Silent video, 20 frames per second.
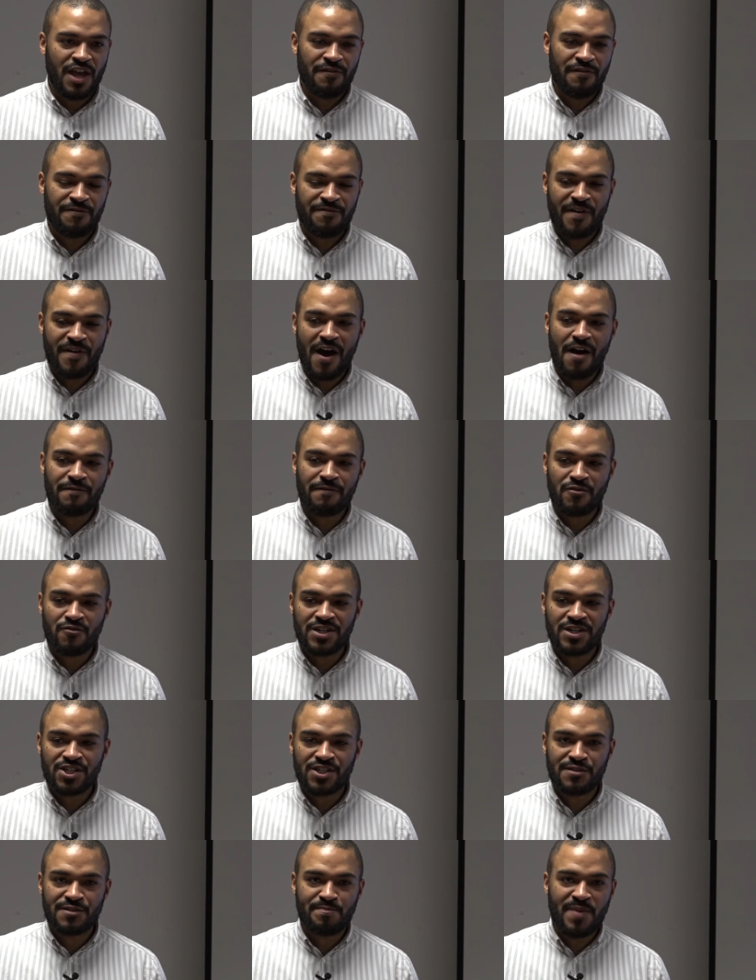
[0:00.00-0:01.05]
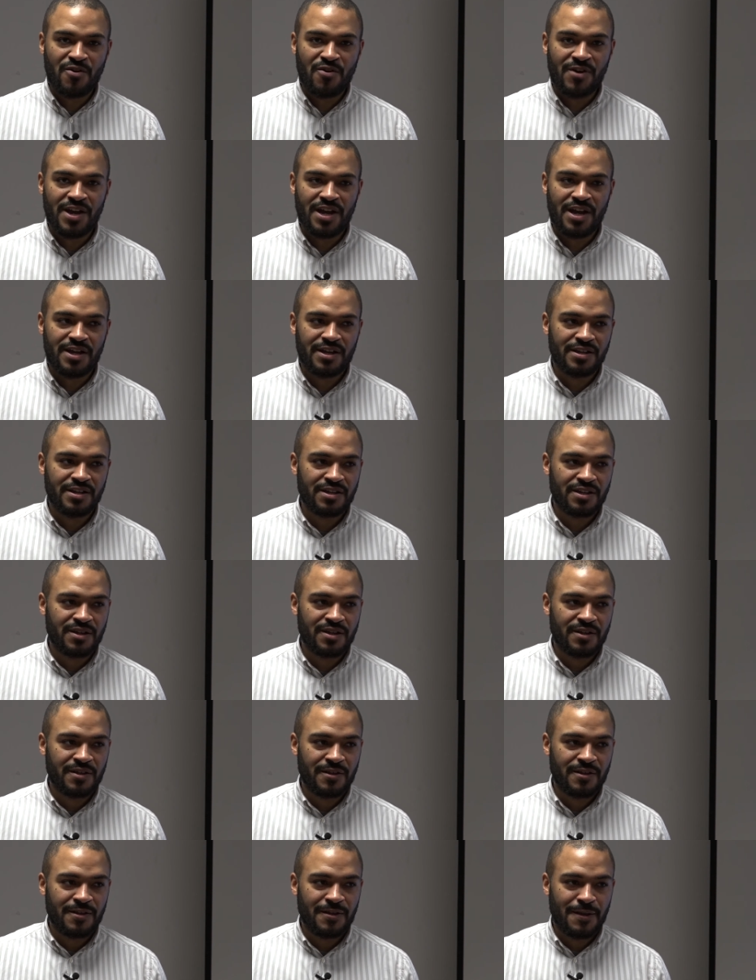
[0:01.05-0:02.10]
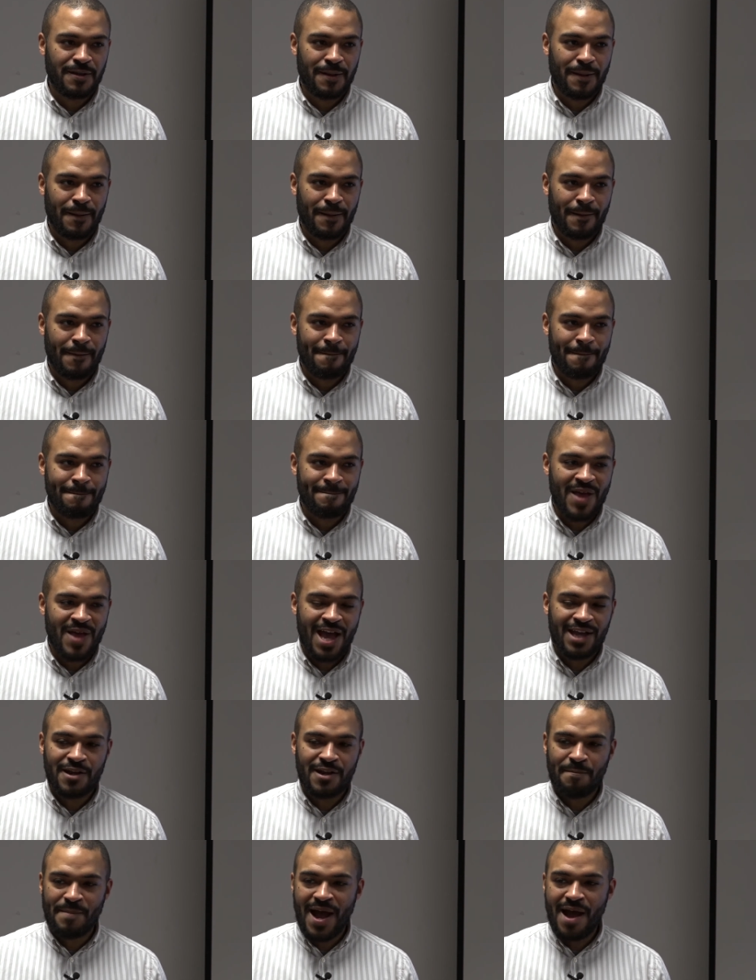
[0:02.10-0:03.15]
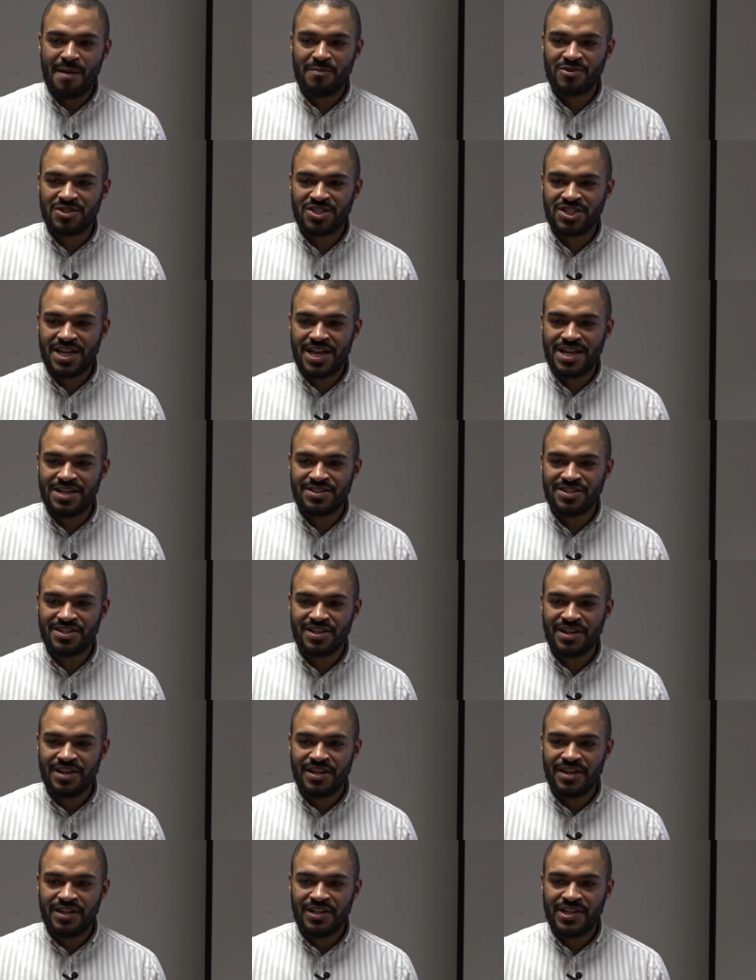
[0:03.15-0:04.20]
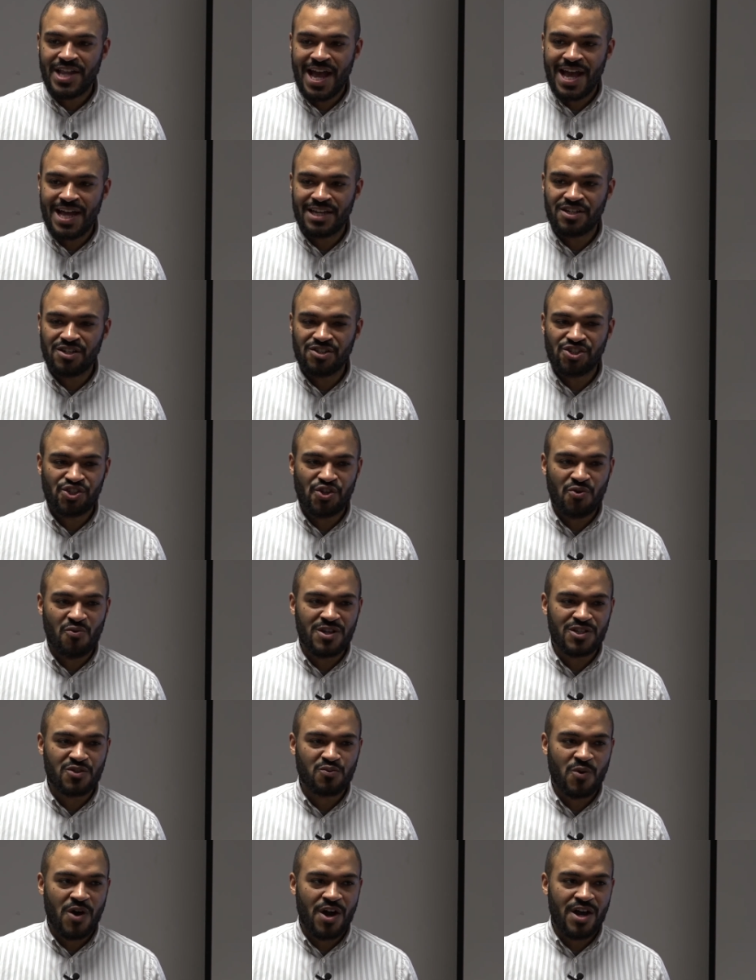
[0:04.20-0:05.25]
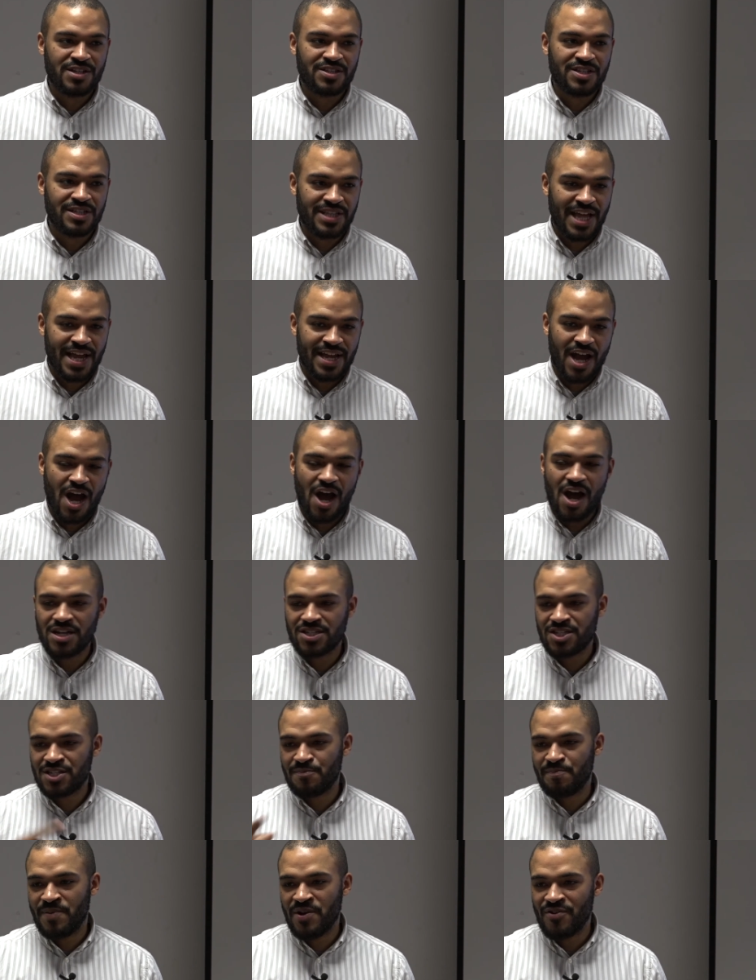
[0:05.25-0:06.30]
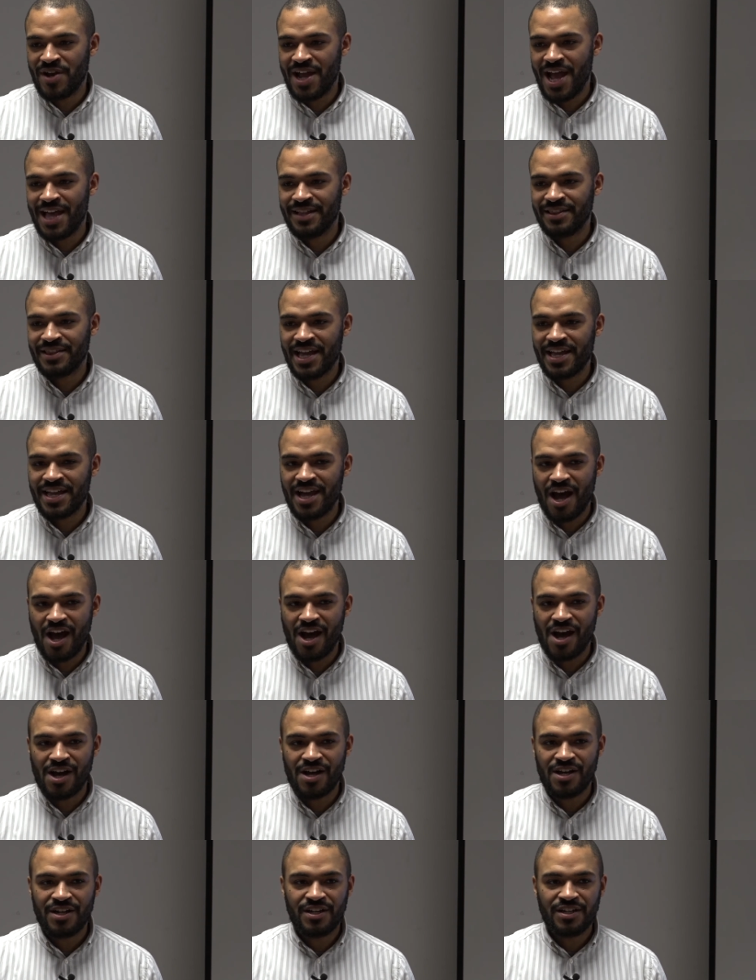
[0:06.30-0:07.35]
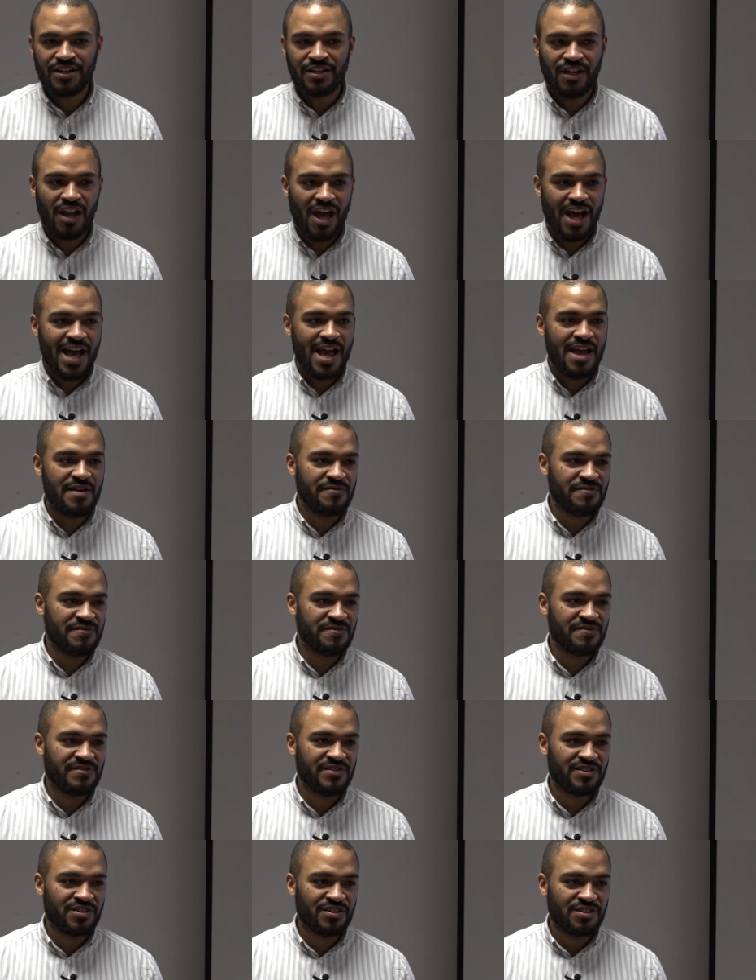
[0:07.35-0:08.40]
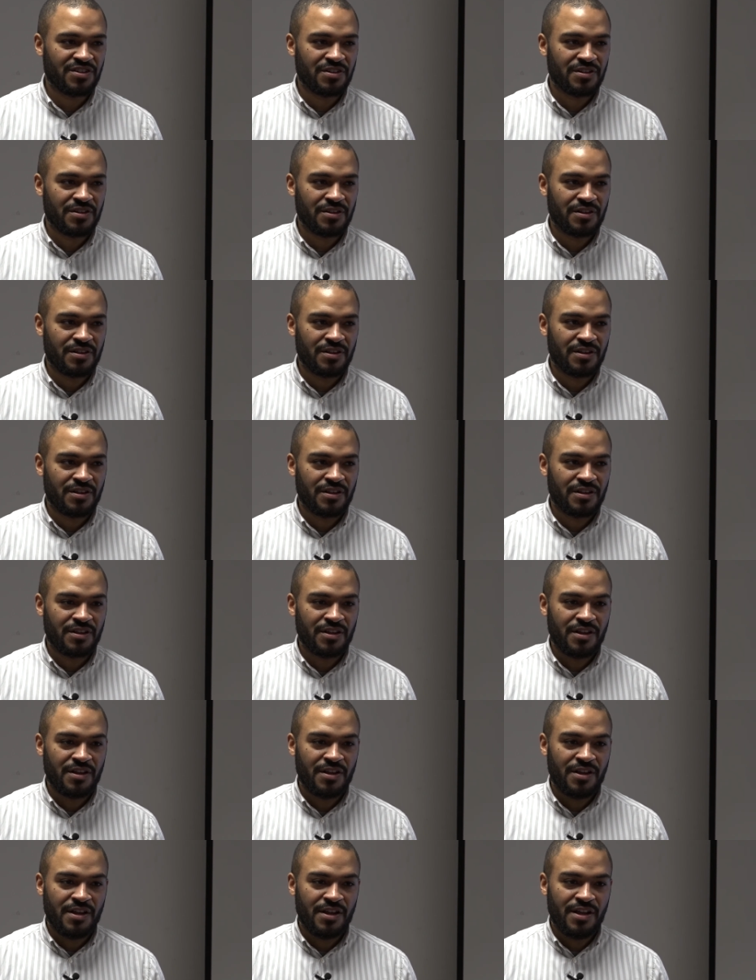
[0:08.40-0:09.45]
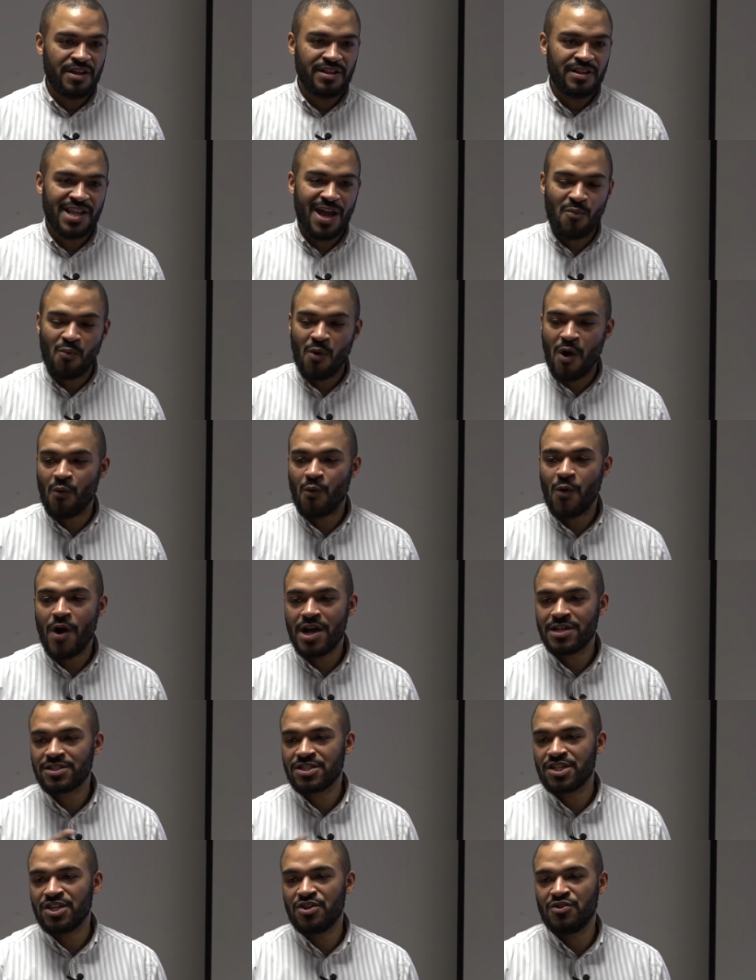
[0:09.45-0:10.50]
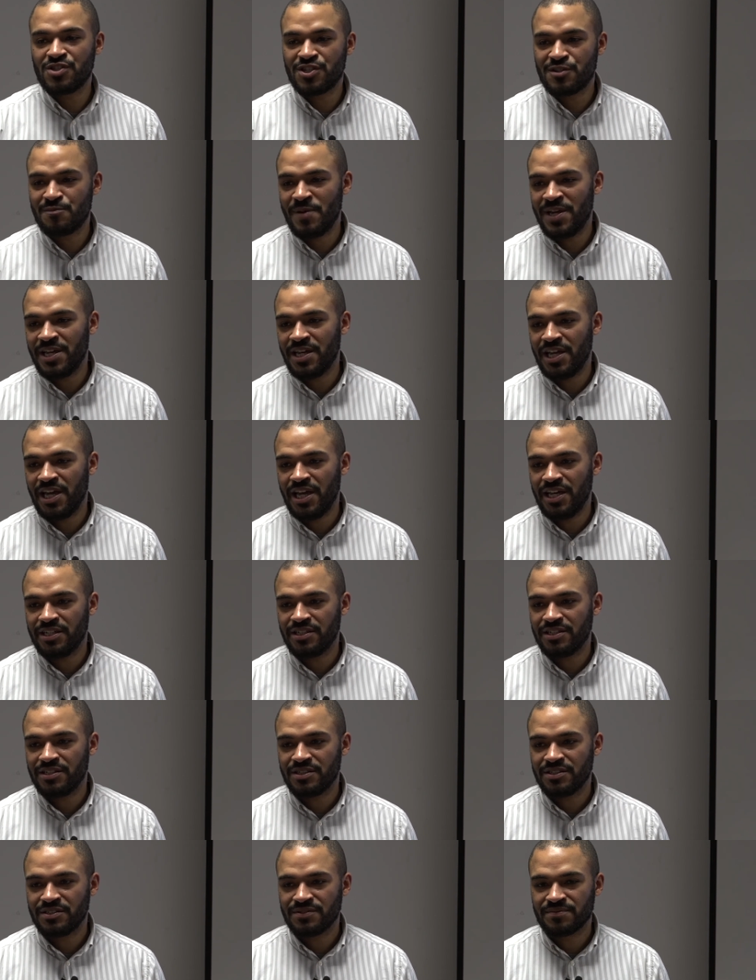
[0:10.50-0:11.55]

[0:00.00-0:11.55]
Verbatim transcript: If Father is spirit, and the Bible says that Yeshua's words, they are spirit and they are life, then what words are you speaking?